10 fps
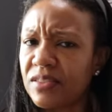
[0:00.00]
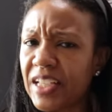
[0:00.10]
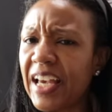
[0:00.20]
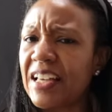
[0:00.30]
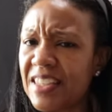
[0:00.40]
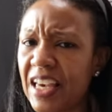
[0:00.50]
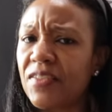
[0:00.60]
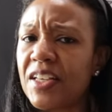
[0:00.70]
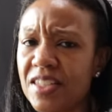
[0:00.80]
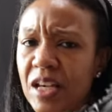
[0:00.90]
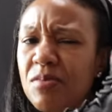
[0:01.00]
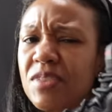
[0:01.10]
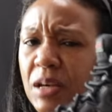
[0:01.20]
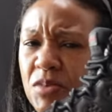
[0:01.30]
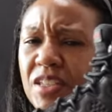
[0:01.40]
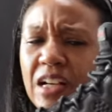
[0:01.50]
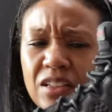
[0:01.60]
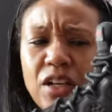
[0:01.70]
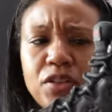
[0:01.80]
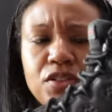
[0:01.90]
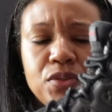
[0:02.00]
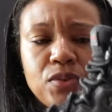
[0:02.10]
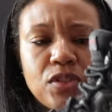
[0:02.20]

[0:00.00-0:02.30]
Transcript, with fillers: The eights have that same type of sock liner too,